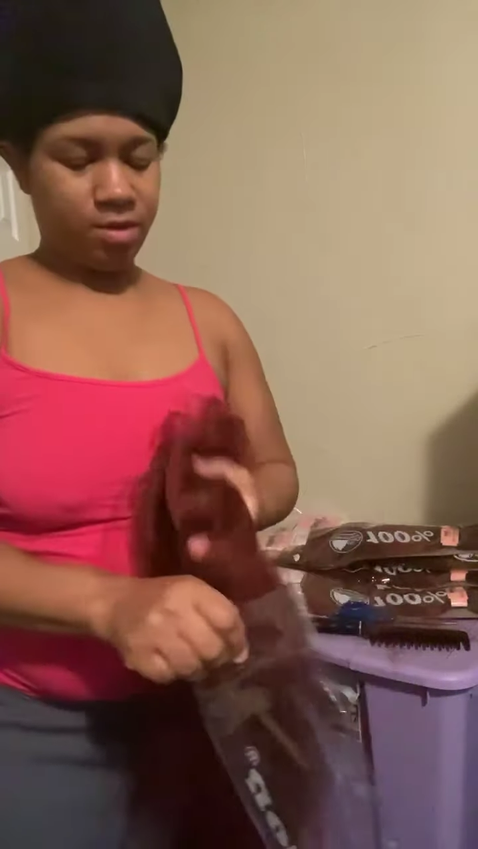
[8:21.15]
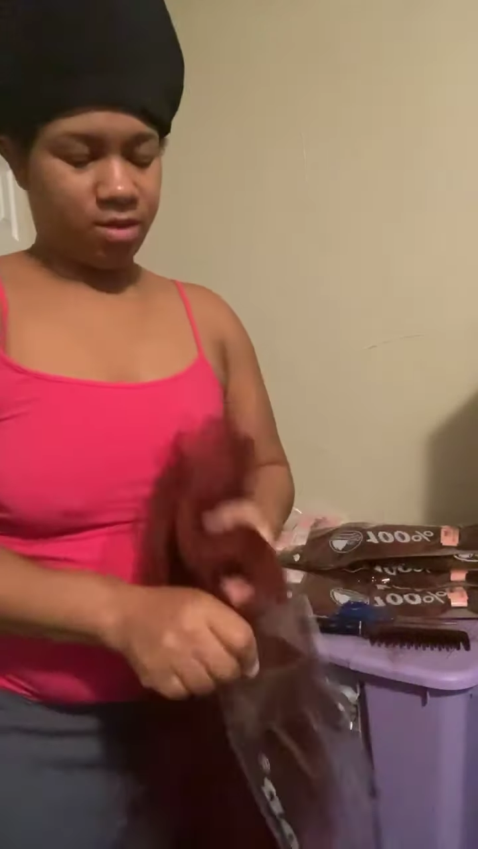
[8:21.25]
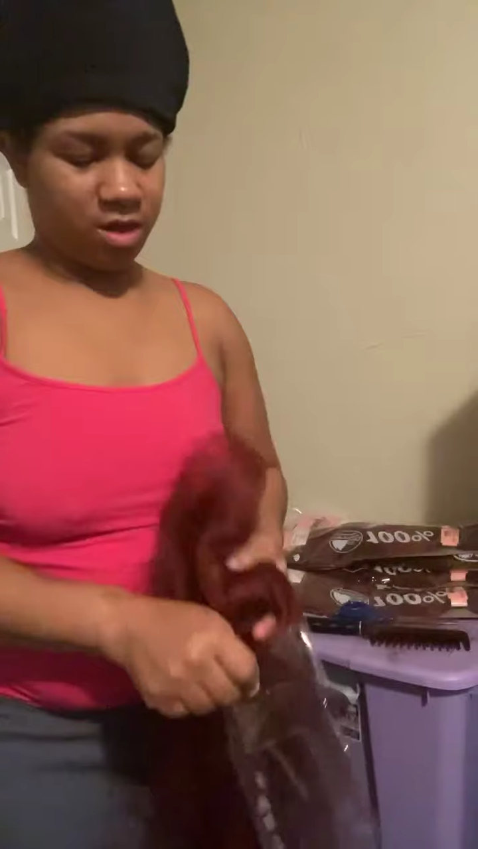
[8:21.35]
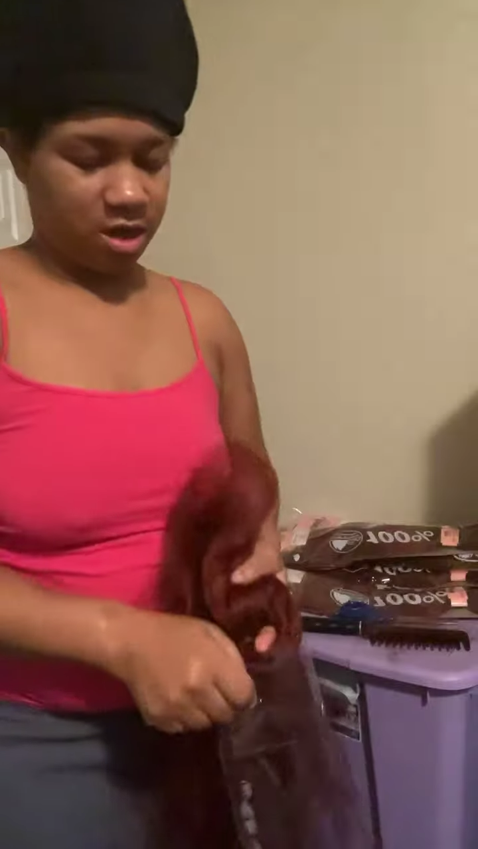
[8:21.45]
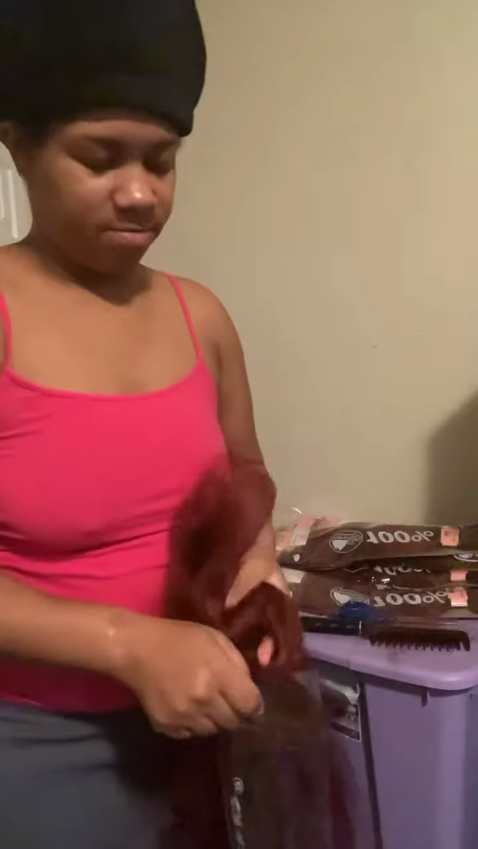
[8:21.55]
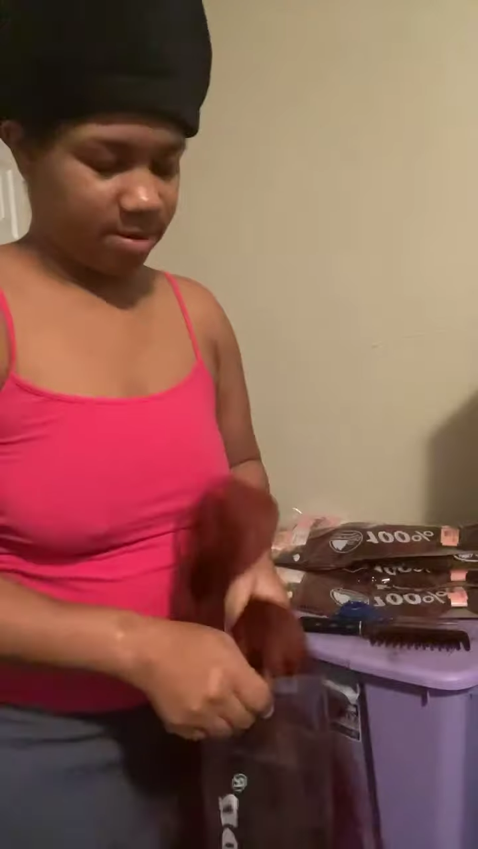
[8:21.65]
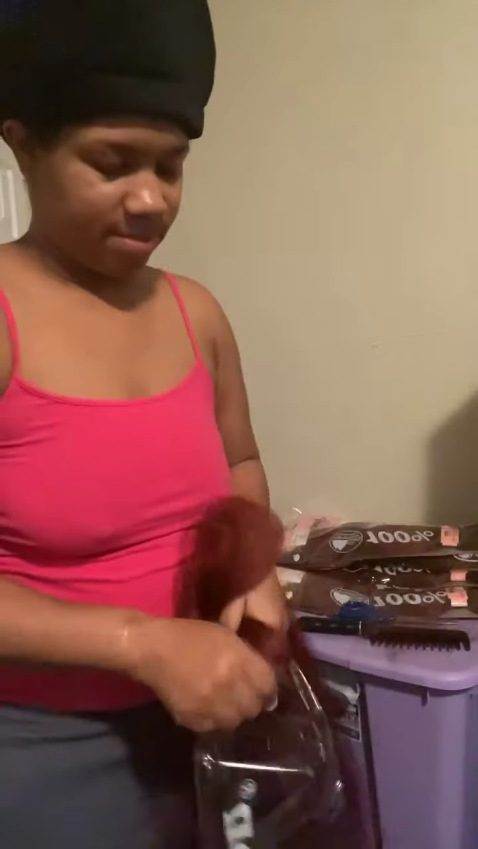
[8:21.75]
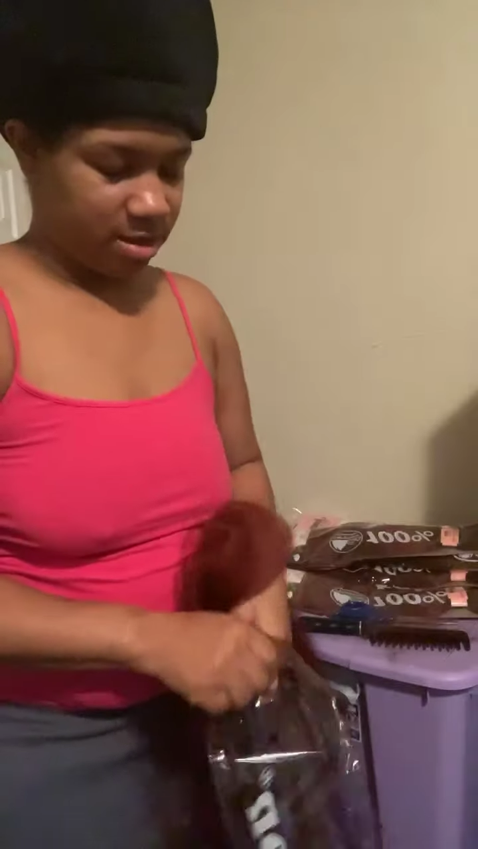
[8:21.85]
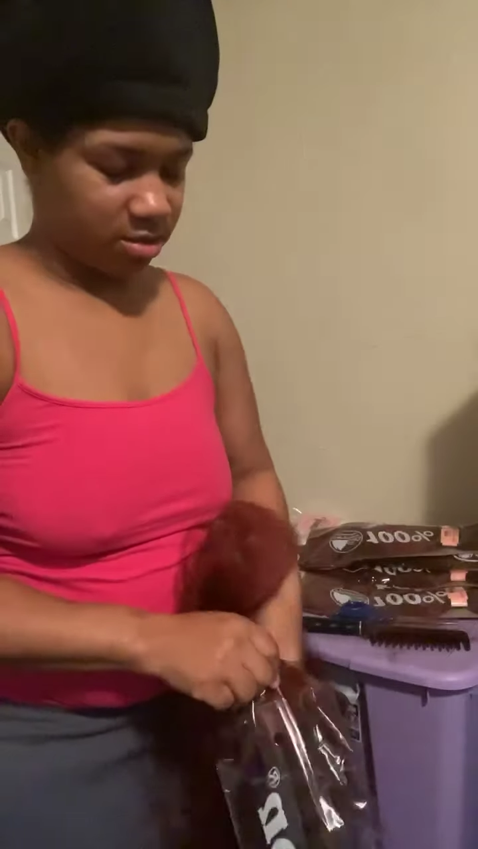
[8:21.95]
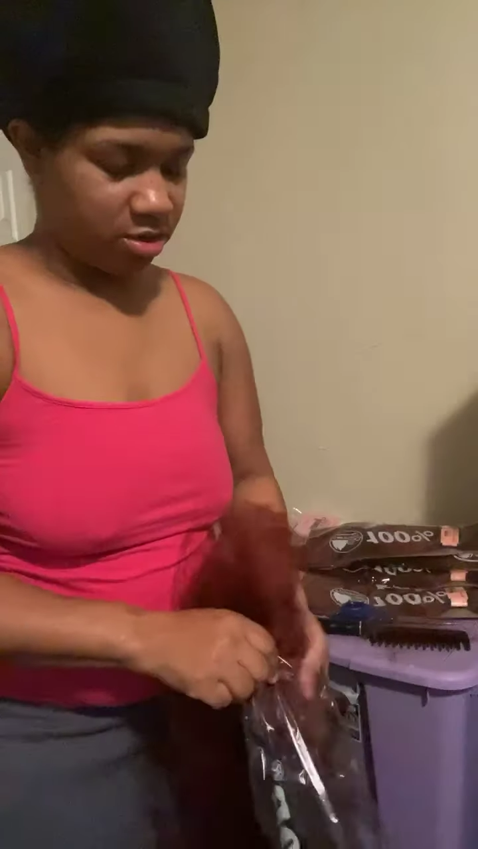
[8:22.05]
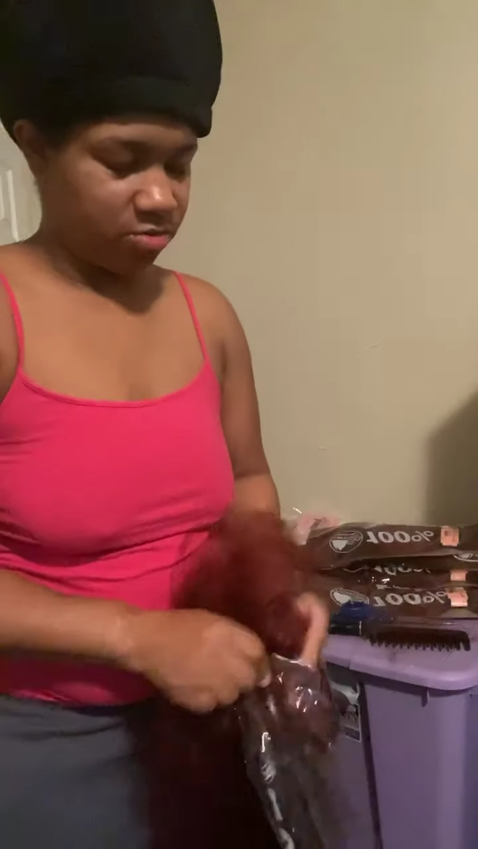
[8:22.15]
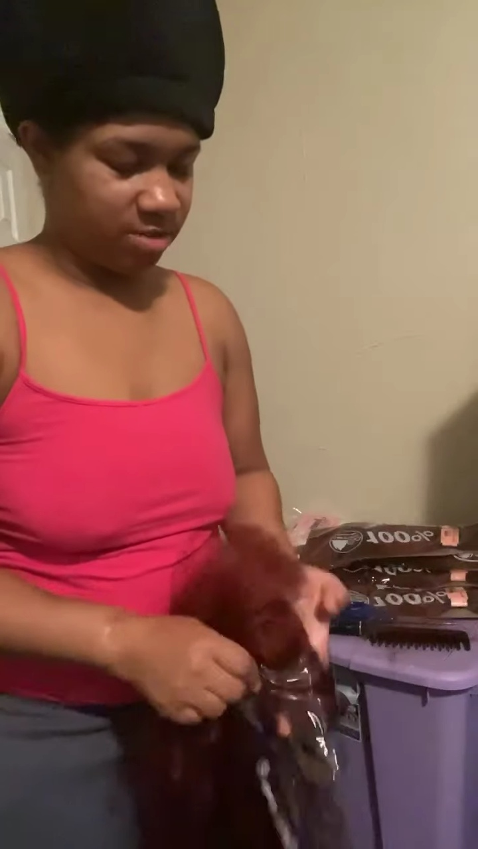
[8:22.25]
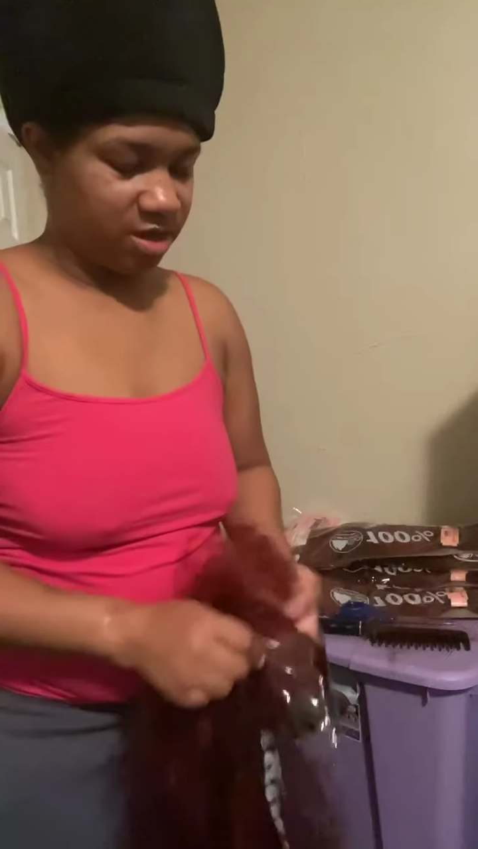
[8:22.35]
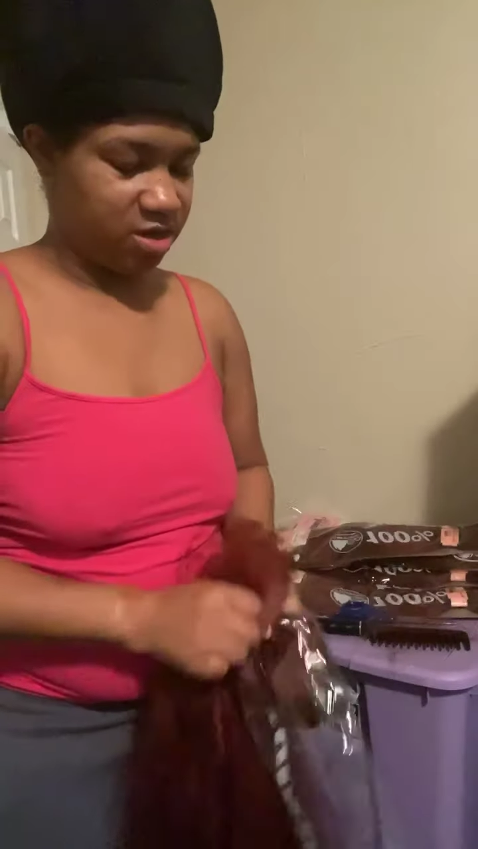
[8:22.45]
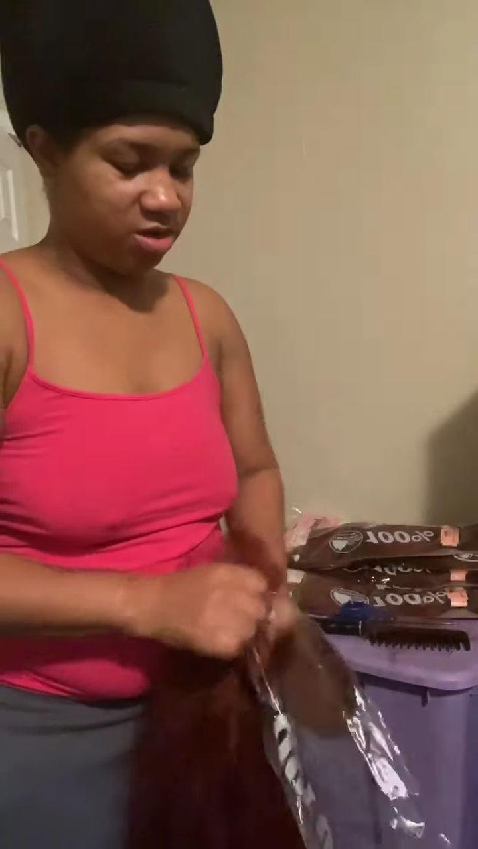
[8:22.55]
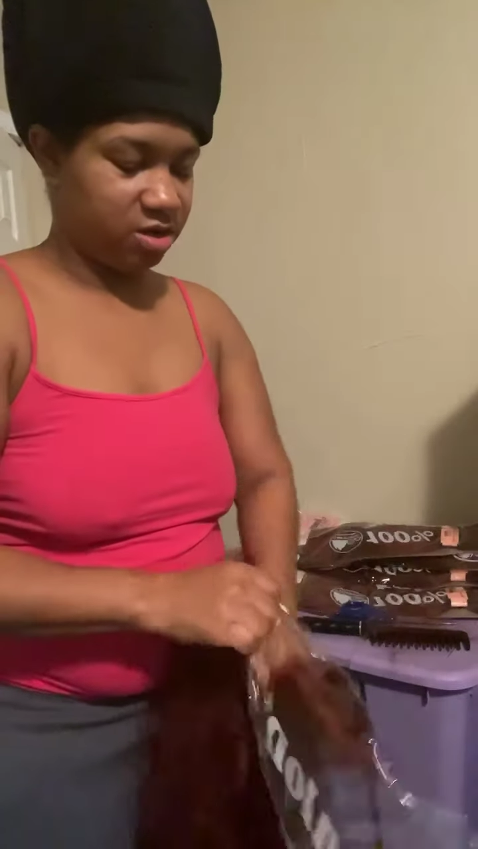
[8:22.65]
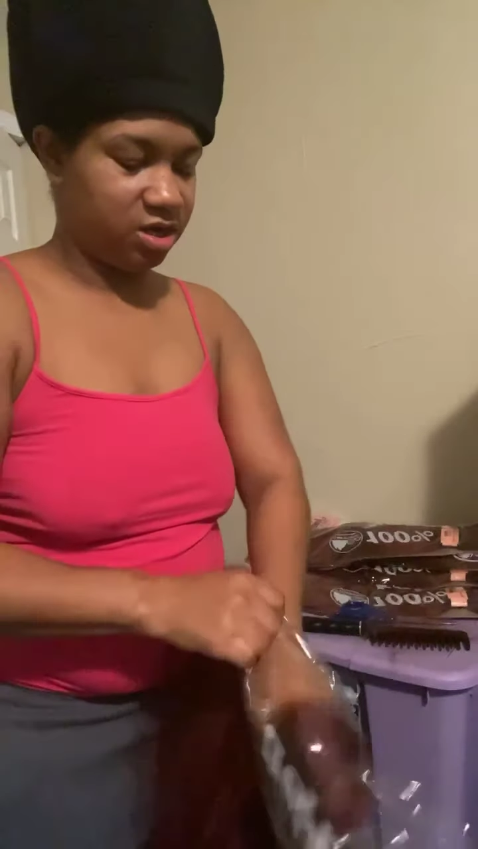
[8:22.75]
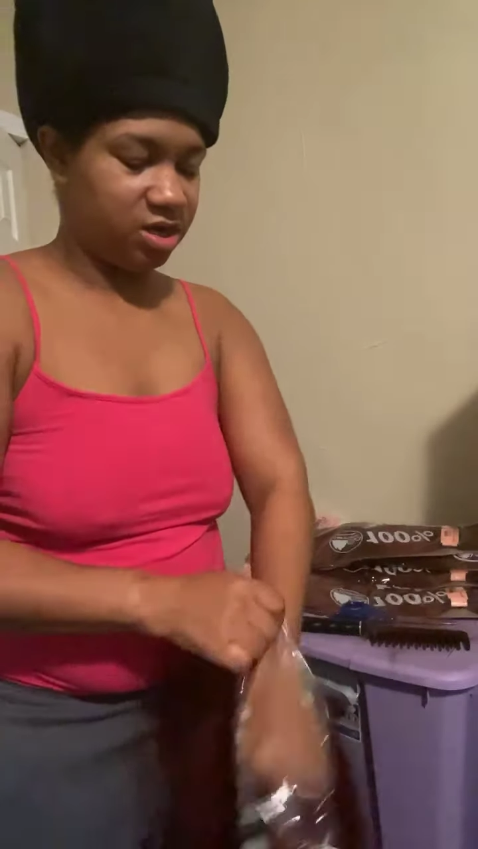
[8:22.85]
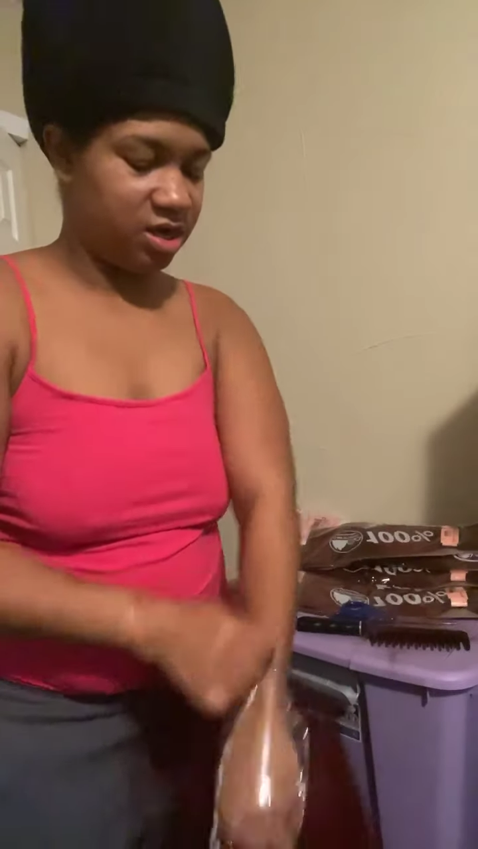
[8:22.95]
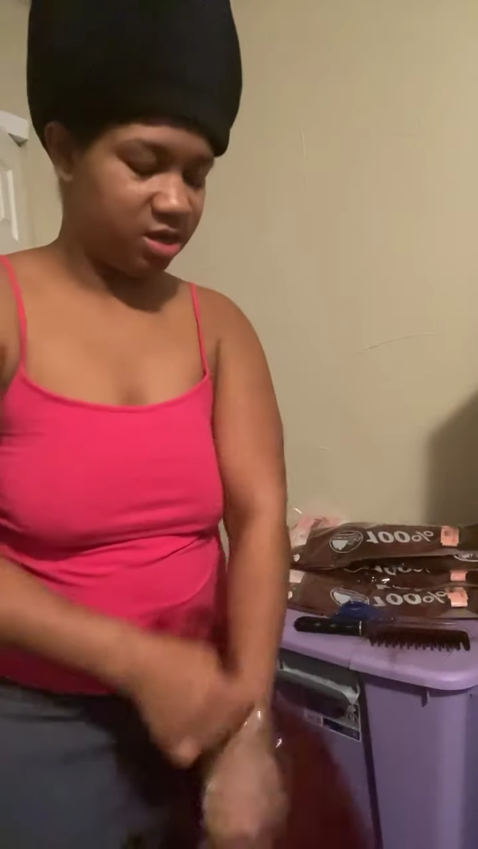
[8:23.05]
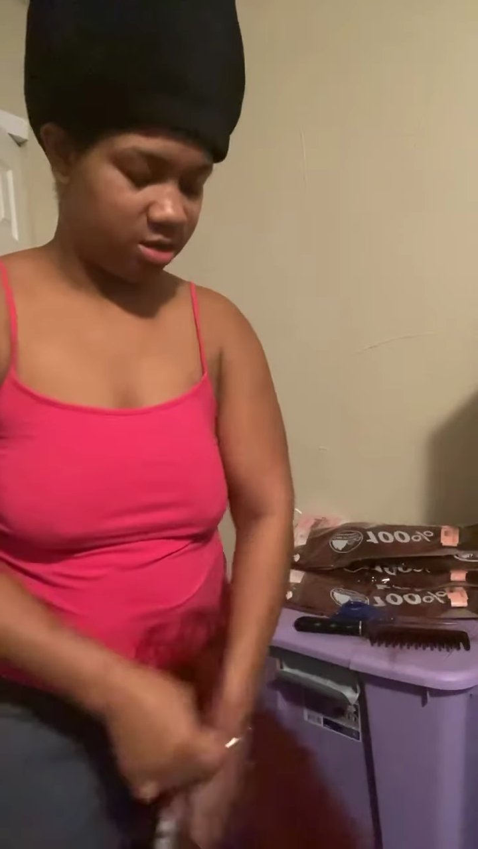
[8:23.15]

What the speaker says: I'm about to do my hair today.